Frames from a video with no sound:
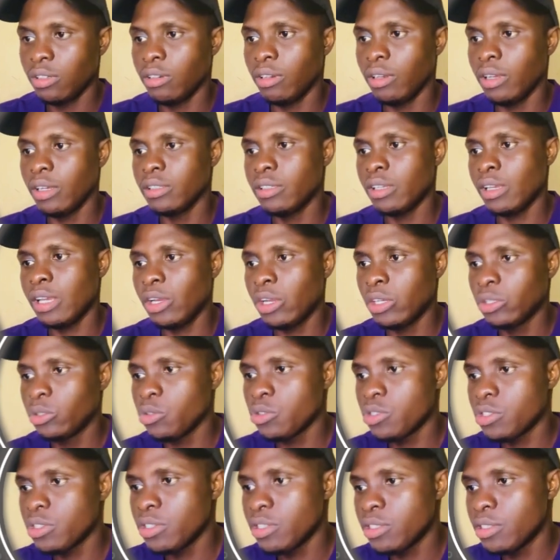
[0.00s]
Right, and I need
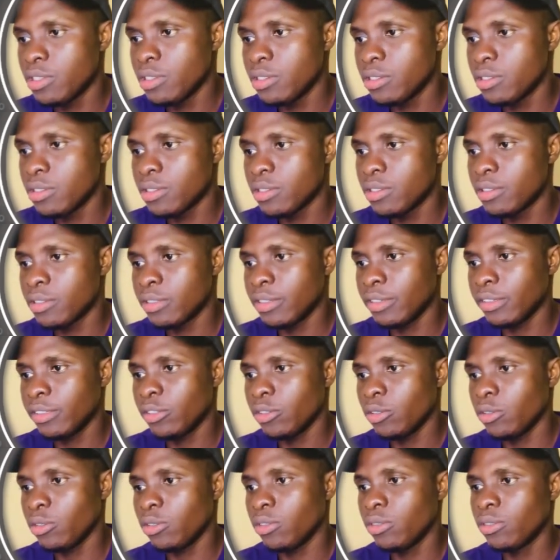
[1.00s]
to see this
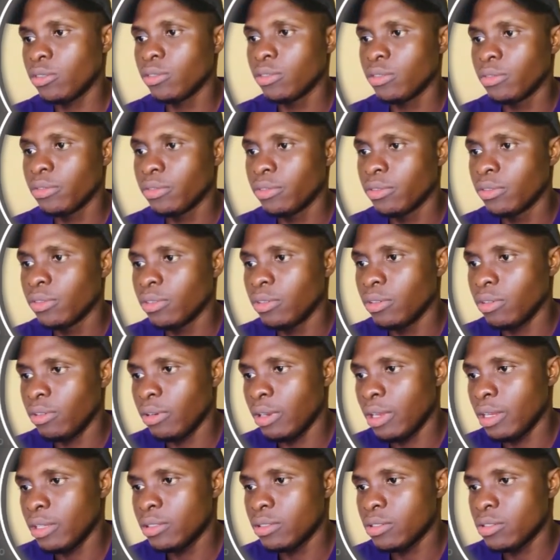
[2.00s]
TikTok,
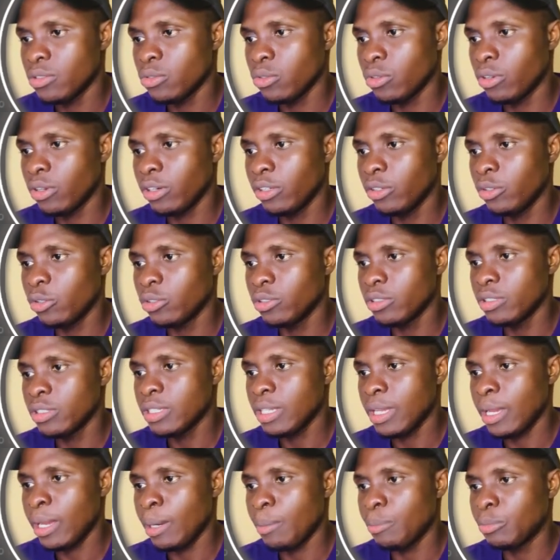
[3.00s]
right? So click on
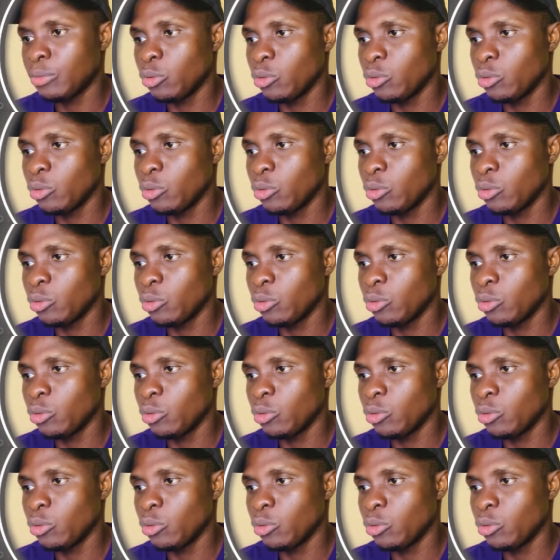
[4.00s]
this app